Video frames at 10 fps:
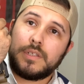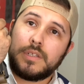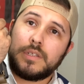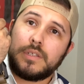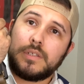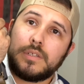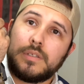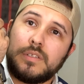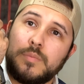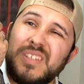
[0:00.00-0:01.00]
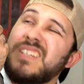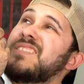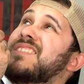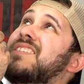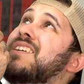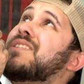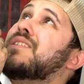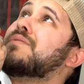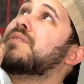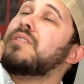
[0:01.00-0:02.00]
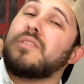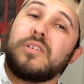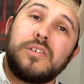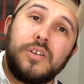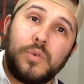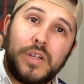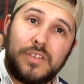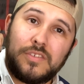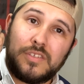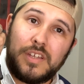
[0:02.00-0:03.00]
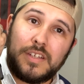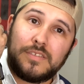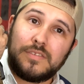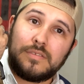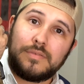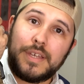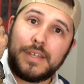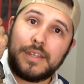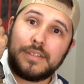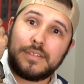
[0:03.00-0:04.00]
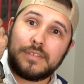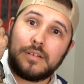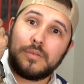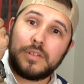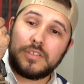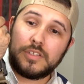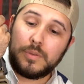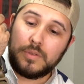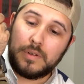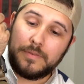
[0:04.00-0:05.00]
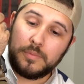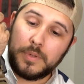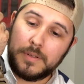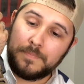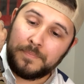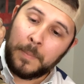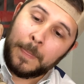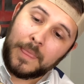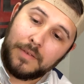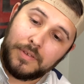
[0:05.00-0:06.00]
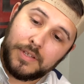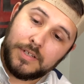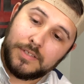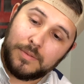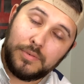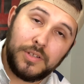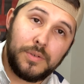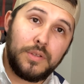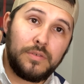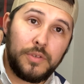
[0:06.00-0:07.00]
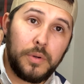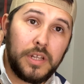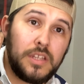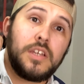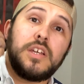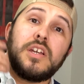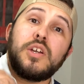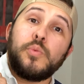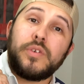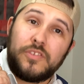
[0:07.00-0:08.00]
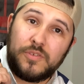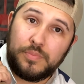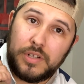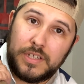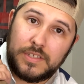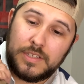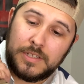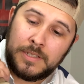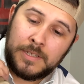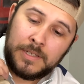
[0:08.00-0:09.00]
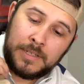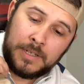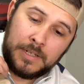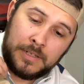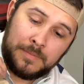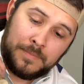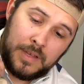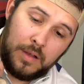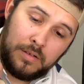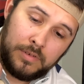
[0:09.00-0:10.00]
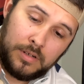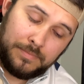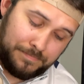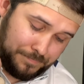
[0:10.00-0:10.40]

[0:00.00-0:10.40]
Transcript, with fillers: uh, something easy to take off and on. No quick disconnects yet, at least. I don't know what he's going to do with the rifle, but if he does, I'll point another review on it with it suppressed. Um, however,